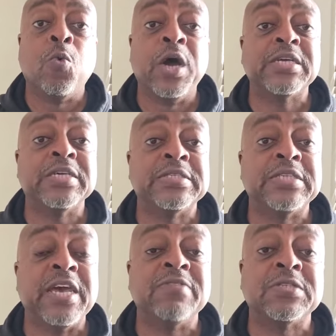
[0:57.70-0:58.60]
one could
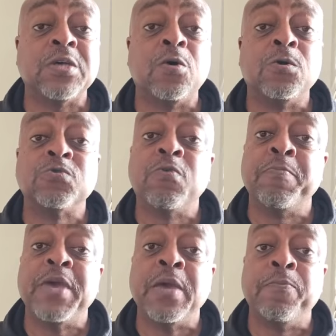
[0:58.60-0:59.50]
save souls
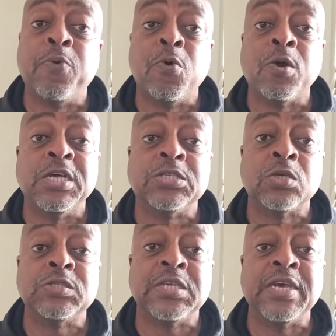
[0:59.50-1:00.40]
from being born
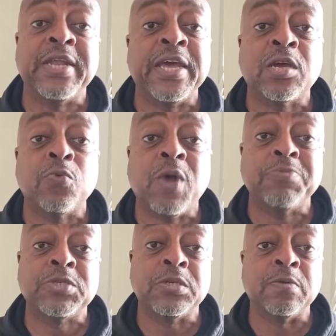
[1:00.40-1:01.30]
into sin and
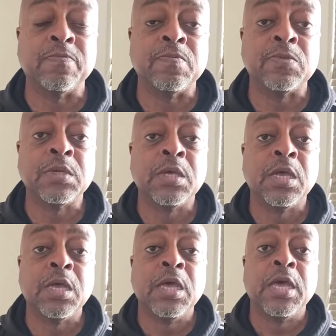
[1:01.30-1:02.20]
corruption.
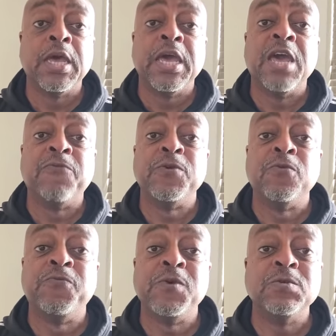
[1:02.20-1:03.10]
If you
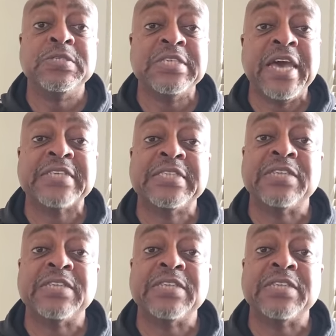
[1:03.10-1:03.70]
view sex